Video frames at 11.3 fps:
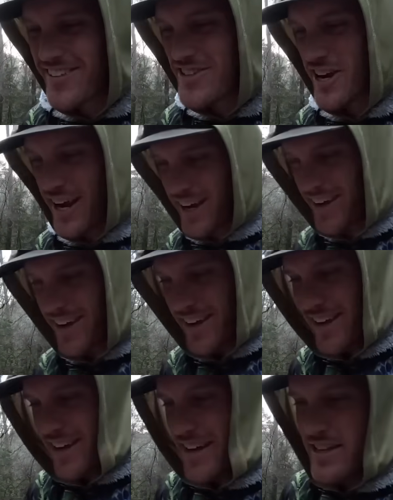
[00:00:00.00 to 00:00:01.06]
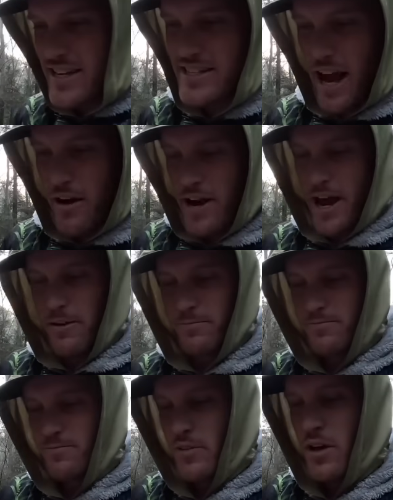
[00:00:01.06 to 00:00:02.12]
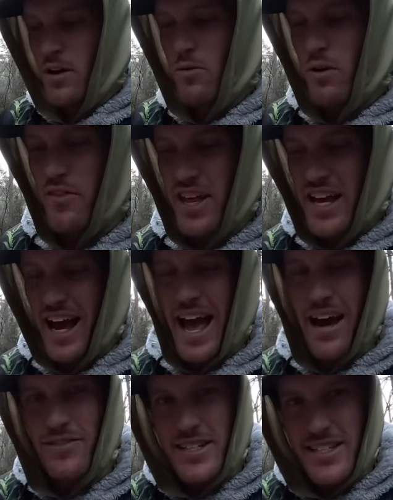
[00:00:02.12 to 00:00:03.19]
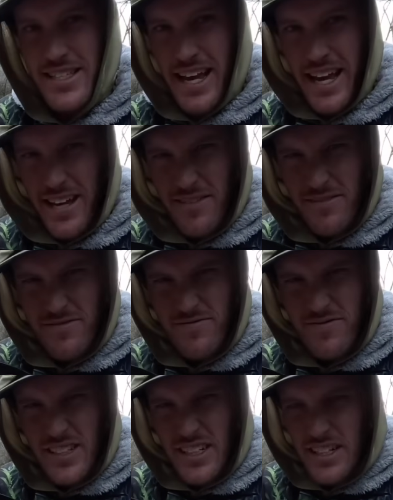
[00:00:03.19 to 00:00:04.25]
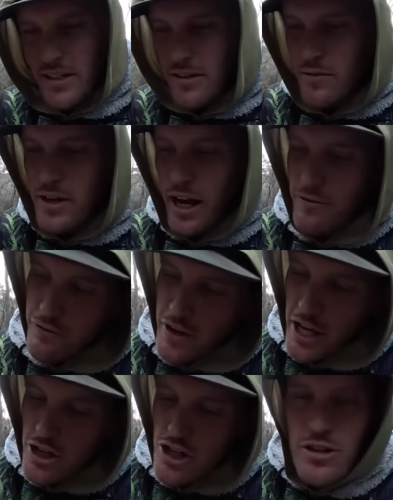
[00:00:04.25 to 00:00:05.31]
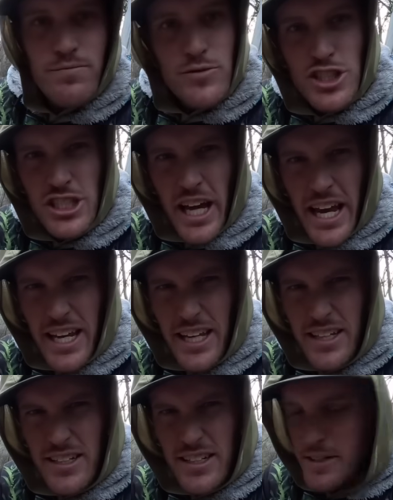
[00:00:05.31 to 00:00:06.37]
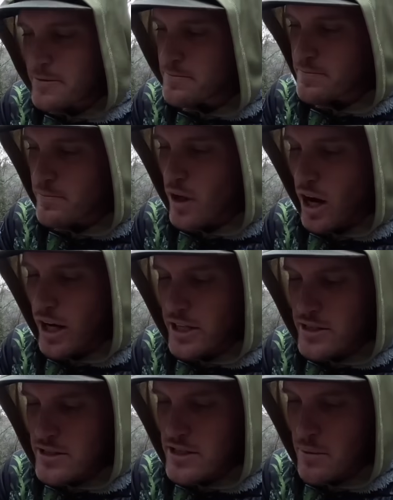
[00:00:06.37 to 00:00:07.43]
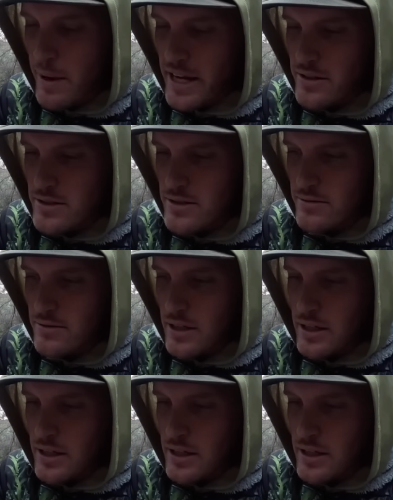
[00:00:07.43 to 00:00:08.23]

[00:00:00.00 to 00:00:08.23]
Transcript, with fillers: Check this out. Now, one thing I have to say we got fish, steak, onions, tomatoes.